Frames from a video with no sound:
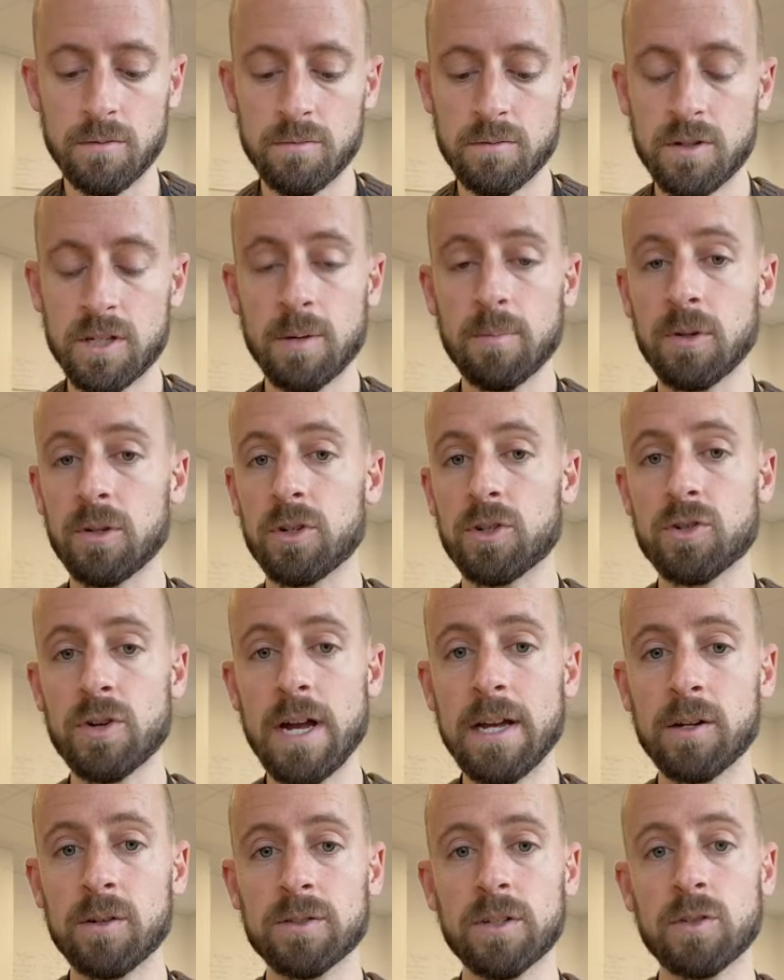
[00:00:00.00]
similar
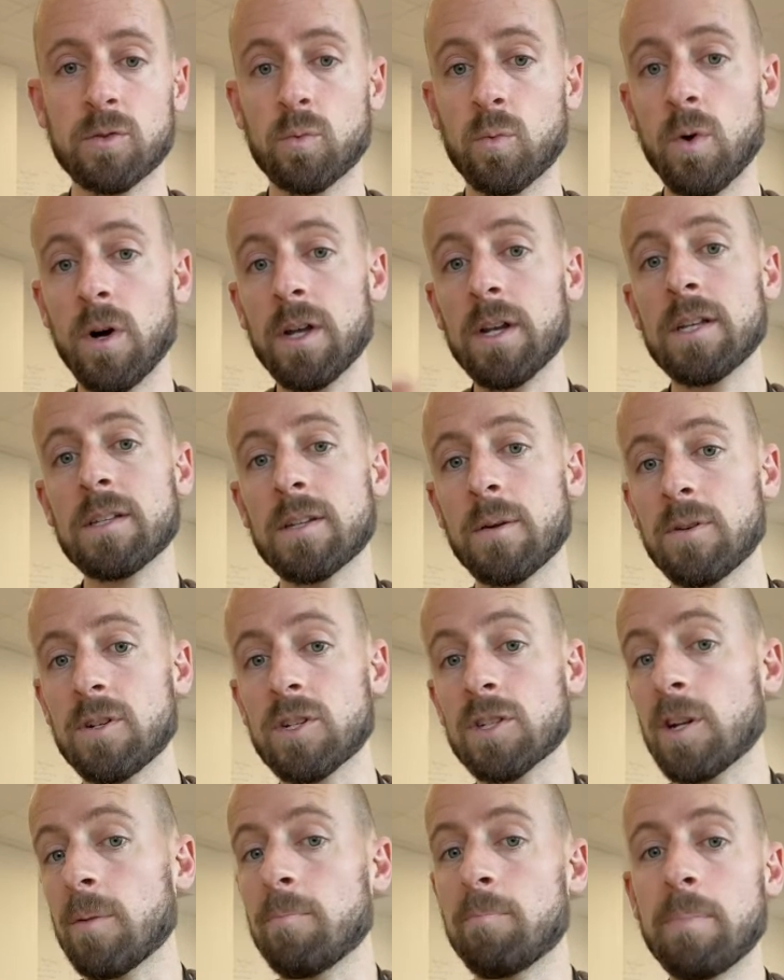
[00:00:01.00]
triangles is one is
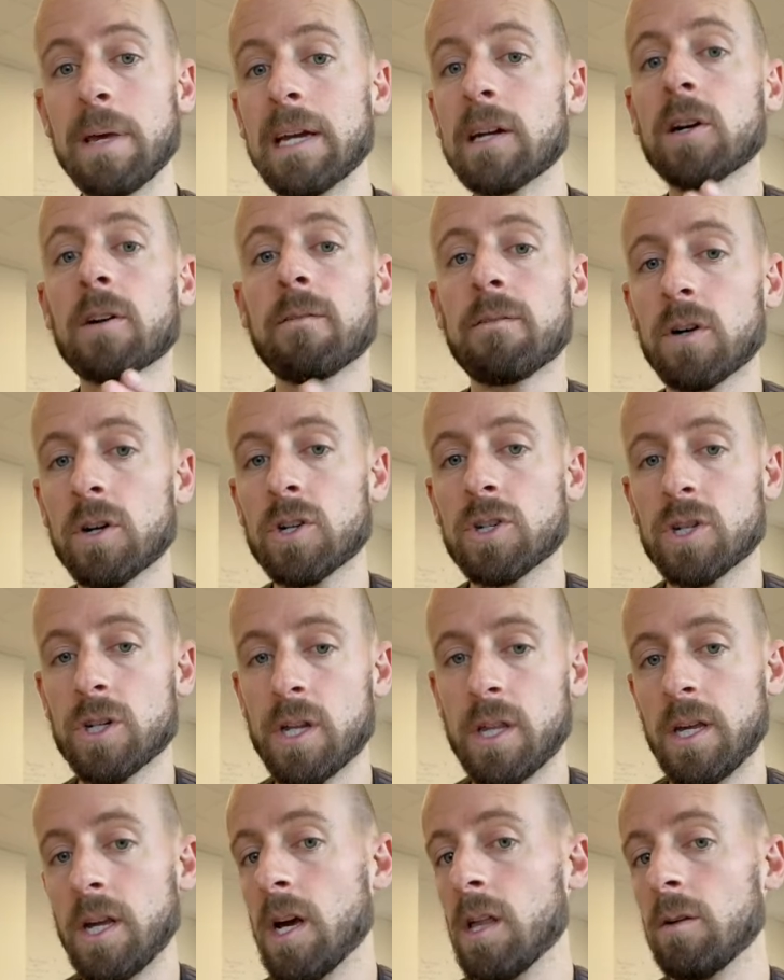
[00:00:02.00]
just a bigger version
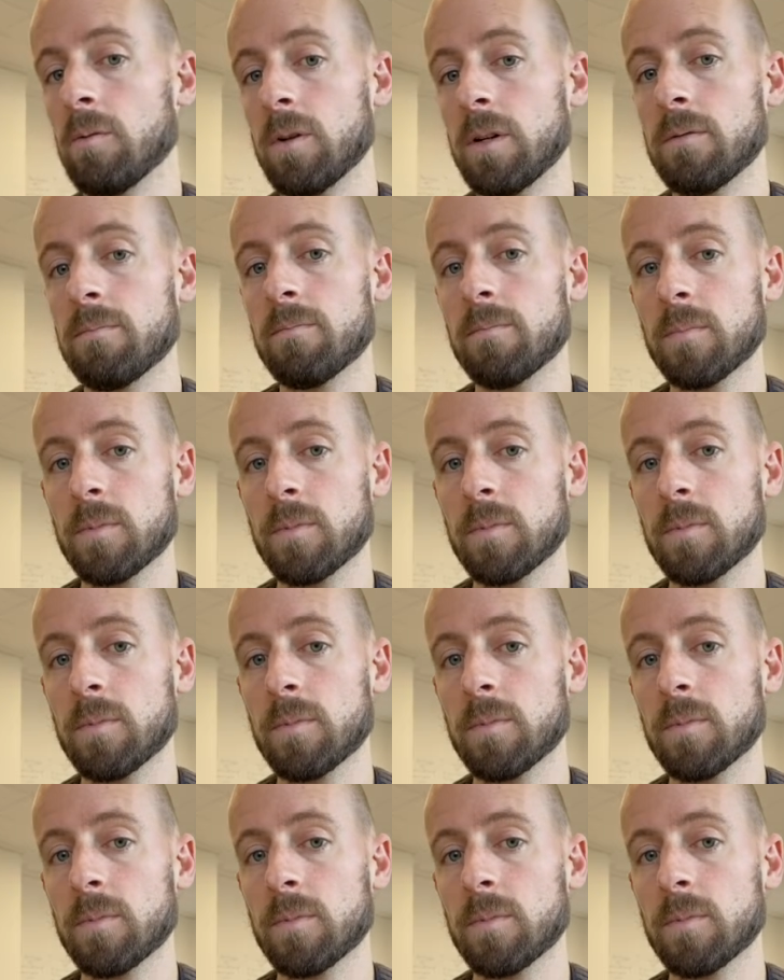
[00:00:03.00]
of the other one.